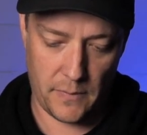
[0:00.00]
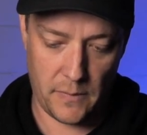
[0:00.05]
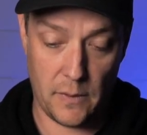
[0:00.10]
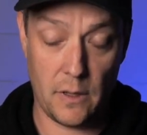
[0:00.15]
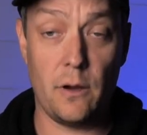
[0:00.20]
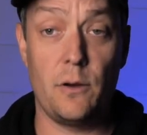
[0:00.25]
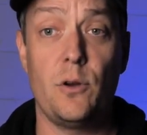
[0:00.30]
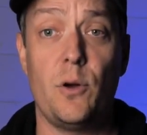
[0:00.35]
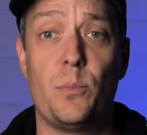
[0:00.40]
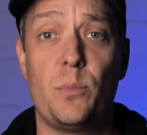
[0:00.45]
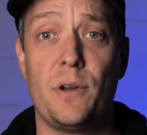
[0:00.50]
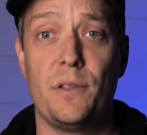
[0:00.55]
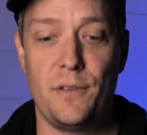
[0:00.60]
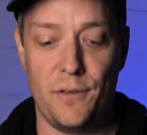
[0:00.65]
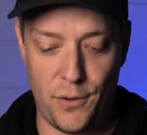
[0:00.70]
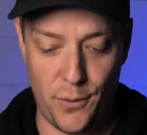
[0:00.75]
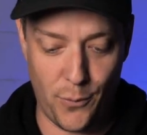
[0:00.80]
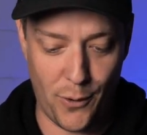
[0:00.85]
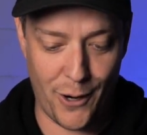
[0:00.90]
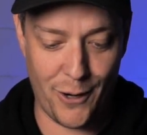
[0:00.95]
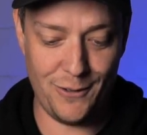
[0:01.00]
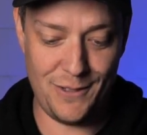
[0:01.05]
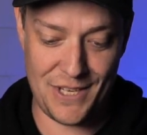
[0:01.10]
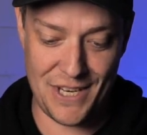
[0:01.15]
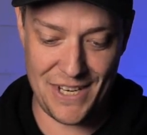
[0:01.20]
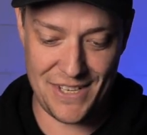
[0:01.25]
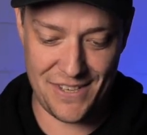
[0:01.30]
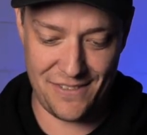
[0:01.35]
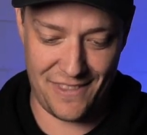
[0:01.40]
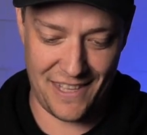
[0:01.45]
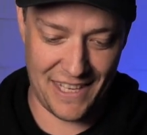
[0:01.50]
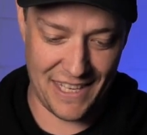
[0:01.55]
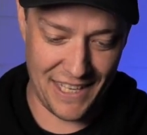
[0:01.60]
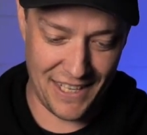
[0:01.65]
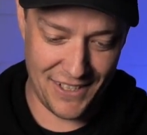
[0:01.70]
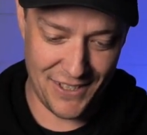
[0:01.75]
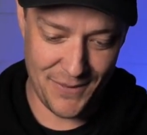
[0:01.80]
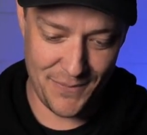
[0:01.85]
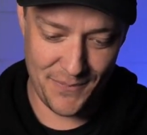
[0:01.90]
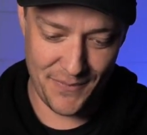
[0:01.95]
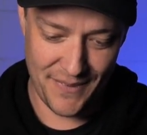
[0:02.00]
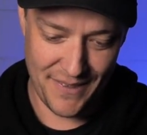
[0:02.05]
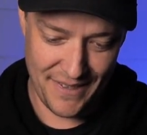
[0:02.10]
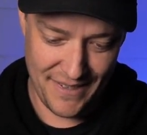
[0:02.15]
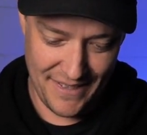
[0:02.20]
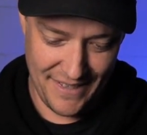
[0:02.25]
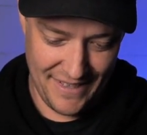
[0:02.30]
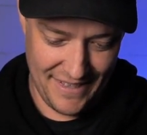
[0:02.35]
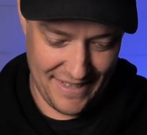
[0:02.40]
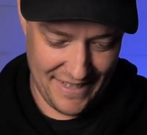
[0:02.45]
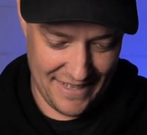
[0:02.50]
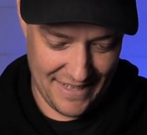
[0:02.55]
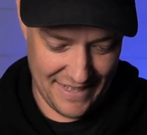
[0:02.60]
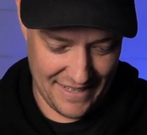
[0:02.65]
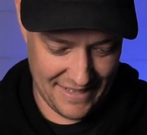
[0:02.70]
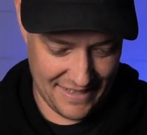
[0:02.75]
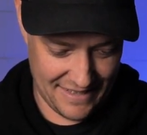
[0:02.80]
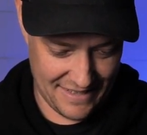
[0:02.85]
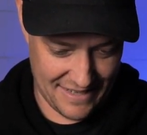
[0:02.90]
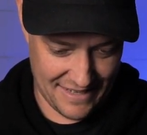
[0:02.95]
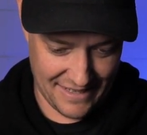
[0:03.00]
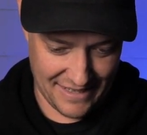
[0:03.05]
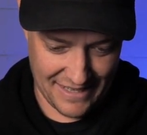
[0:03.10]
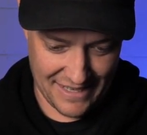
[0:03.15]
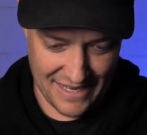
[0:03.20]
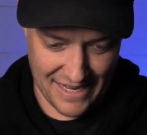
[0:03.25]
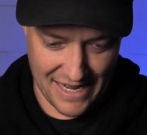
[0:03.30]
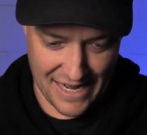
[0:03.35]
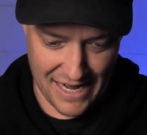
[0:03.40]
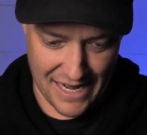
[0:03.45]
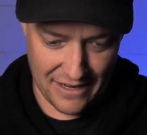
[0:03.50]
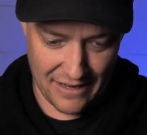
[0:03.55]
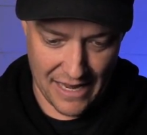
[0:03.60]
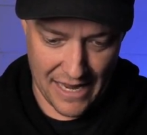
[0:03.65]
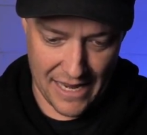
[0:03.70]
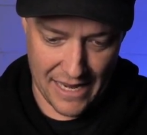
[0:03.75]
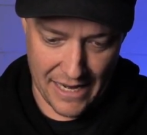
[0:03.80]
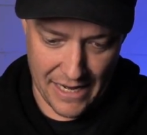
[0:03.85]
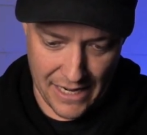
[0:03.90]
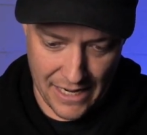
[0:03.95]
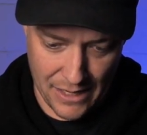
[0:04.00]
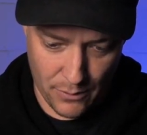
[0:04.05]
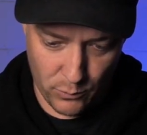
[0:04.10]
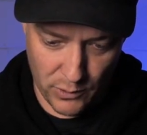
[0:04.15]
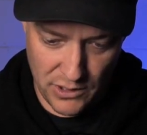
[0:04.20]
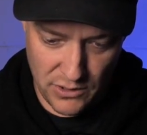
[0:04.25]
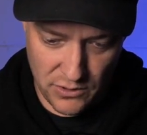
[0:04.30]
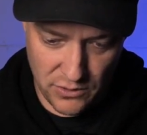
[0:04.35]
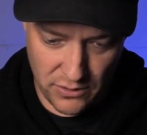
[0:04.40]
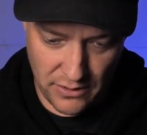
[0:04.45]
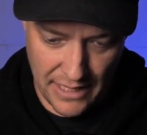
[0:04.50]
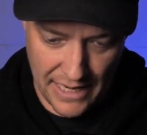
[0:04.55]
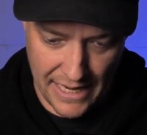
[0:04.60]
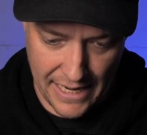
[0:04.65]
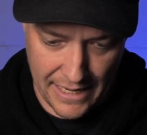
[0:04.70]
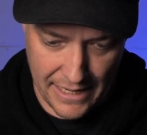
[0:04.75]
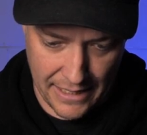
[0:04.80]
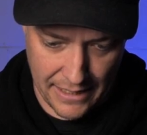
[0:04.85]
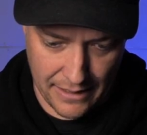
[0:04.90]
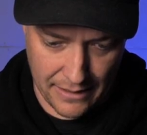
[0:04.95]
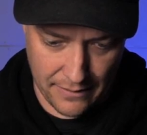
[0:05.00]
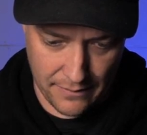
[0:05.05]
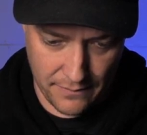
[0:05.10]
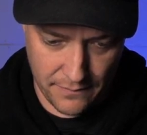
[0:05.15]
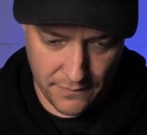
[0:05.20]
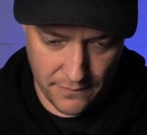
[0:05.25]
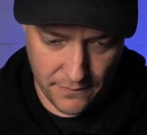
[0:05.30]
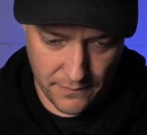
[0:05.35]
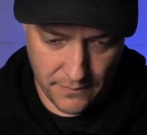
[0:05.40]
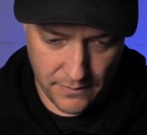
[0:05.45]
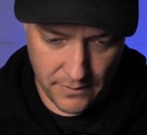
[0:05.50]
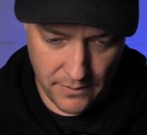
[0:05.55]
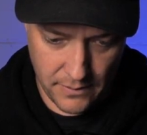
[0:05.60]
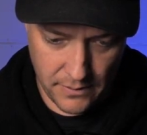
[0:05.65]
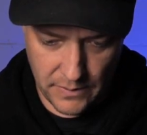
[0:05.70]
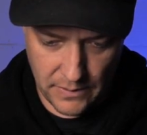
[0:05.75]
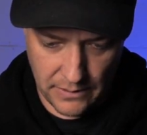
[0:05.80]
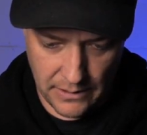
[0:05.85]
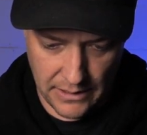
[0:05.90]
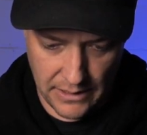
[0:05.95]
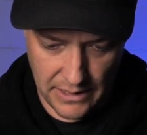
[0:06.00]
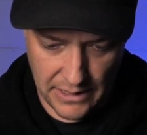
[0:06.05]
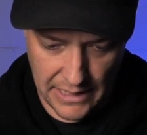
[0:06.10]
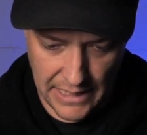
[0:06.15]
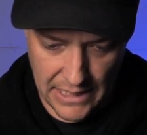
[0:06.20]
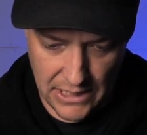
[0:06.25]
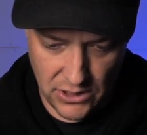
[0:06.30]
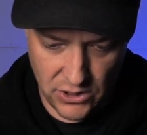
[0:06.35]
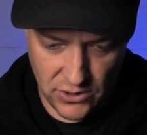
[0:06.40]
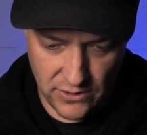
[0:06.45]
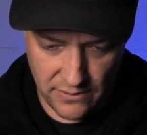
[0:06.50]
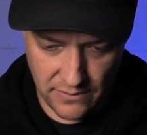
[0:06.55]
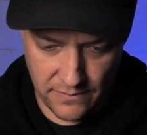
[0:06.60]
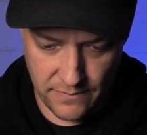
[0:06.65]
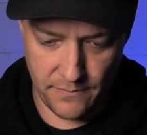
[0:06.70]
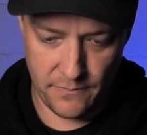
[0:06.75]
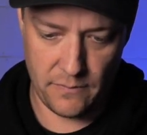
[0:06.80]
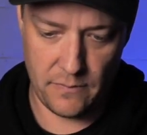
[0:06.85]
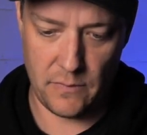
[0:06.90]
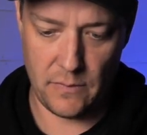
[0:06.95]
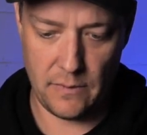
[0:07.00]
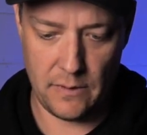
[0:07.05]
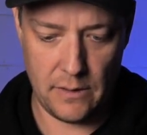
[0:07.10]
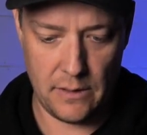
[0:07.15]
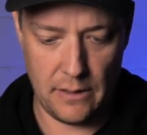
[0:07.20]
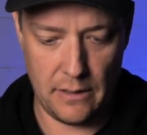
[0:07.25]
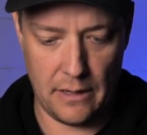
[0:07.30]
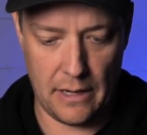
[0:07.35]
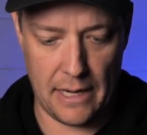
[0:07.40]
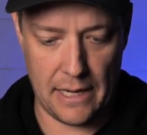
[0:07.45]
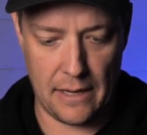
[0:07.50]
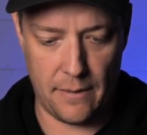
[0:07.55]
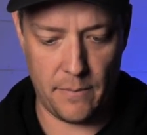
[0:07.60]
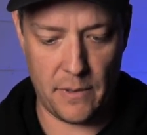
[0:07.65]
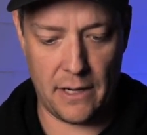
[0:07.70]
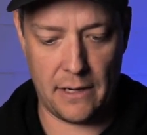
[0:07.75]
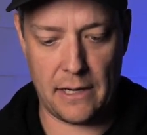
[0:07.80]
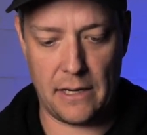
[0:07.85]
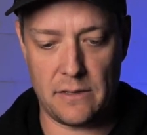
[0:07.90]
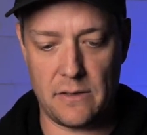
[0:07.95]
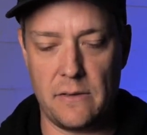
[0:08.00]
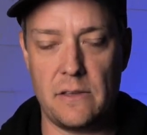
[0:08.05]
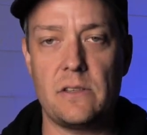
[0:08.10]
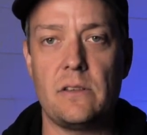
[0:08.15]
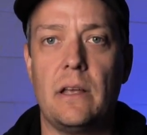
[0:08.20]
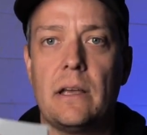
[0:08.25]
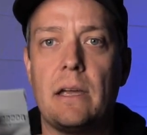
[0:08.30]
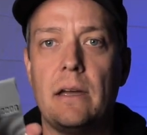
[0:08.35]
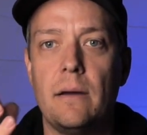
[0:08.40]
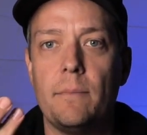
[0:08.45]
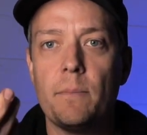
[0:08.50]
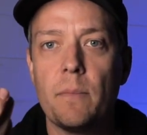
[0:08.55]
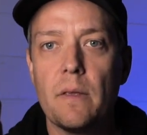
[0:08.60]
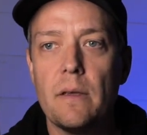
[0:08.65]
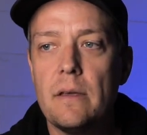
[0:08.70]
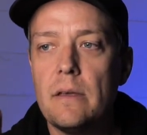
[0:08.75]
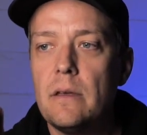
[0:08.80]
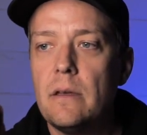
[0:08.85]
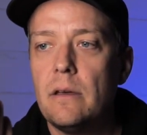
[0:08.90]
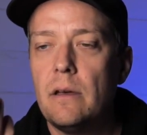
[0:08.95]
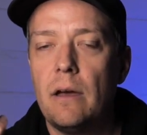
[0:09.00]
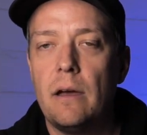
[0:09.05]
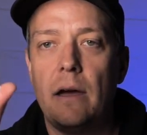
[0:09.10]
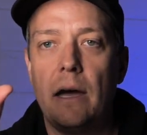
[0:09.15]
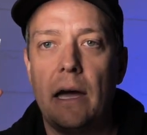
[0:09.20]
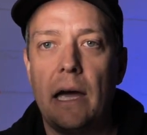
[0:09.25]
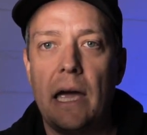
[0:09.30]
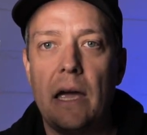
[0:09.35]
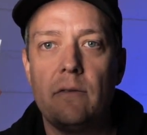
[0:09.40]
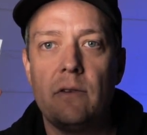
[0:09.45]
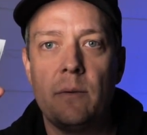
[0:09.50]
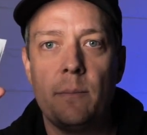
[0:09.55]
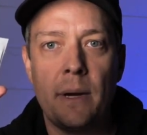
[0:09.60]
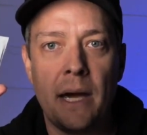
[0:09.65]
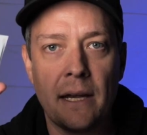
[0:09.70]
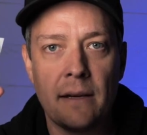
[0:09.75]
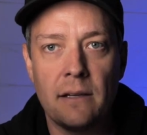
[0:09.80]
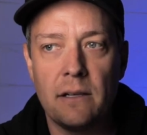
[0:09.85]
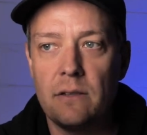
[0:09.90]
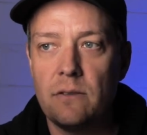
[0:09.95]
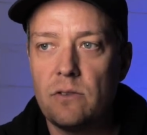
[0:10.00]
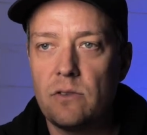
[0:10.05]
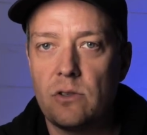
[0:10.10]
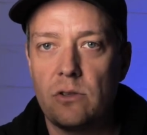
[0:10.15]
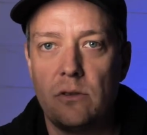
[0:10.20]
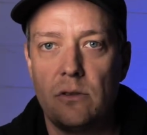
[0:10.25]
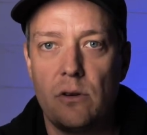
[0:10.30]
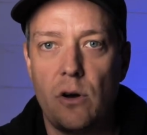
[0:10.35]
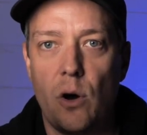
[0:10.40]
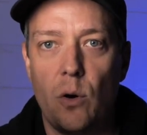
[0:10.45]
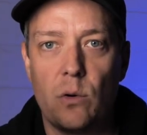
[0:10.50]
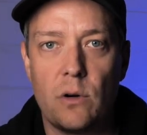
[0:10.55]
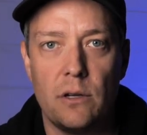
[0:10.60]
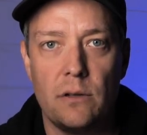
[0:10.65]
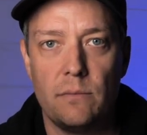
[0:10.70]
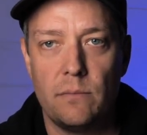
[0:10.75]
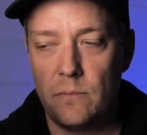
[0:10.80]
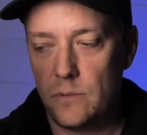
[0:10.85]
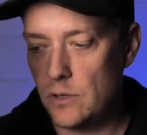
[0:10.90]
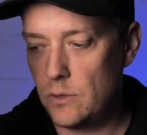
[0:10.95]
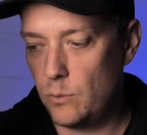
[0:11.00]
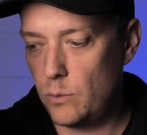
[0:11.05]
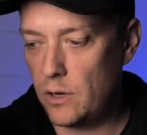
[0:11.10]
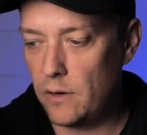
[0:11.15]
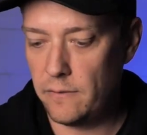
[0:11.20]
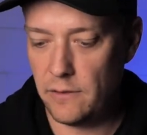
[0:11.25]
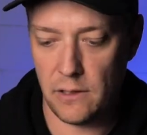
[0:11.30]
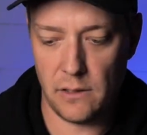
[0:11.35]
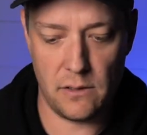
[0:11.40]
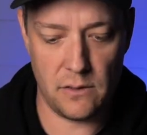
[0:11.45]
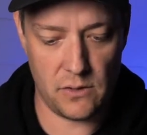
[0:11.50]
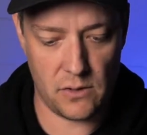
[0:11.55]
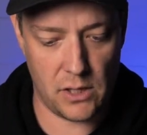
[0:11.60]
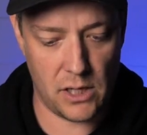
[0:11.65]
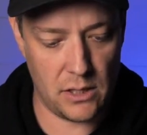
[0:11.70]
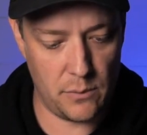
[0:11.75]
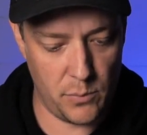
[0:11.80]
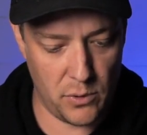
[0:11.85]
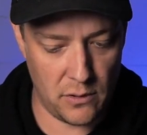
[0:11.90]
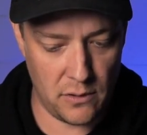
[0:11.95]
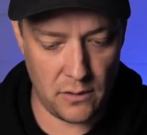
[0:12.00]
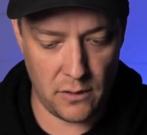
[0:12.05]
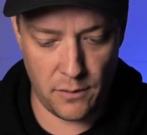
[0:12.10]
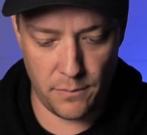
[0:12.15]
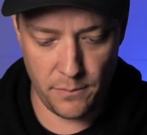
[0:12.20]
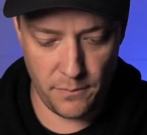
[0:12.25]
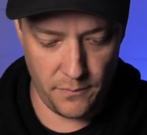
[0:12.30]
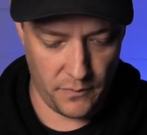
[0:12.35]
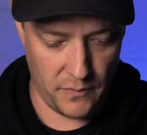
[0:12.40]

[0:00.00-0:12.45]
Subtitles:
No, not Breath of the Wild, Tears of the Kingdom. Okay, we do have adhesion. Oh yeah, okay, so this is like a heavy magnet to hold it to whatever you decide to put it on.